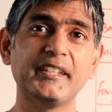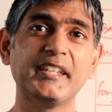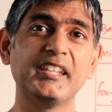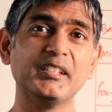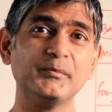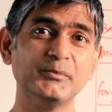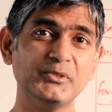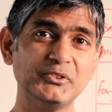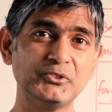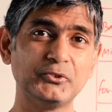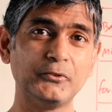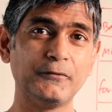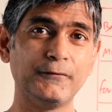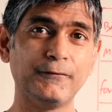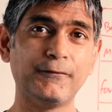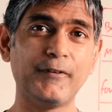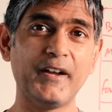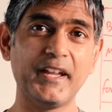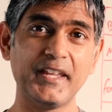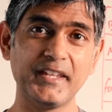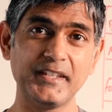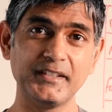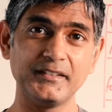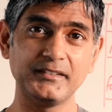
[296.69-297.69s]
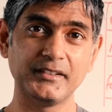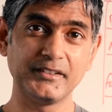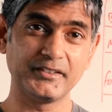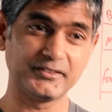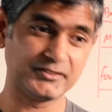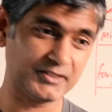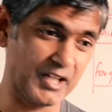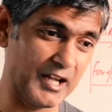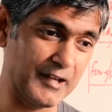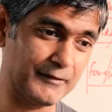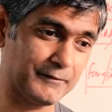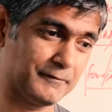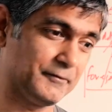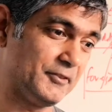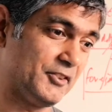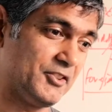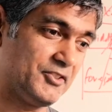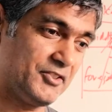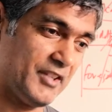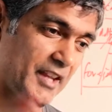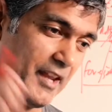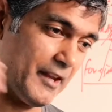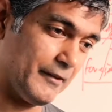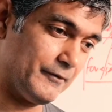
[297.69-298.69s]
able to find a
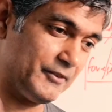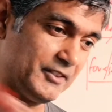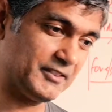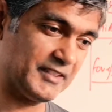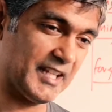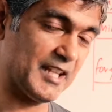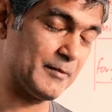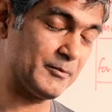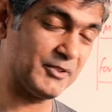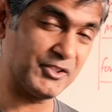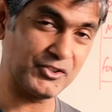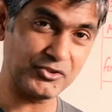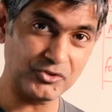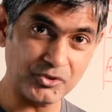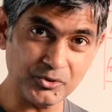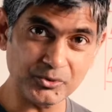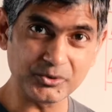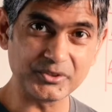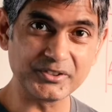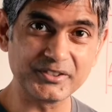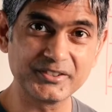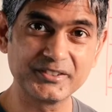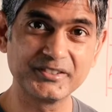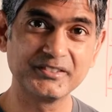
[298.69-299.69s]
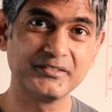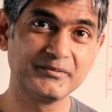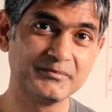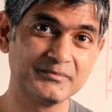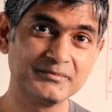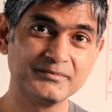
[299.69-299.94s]
starfish every time he shoots?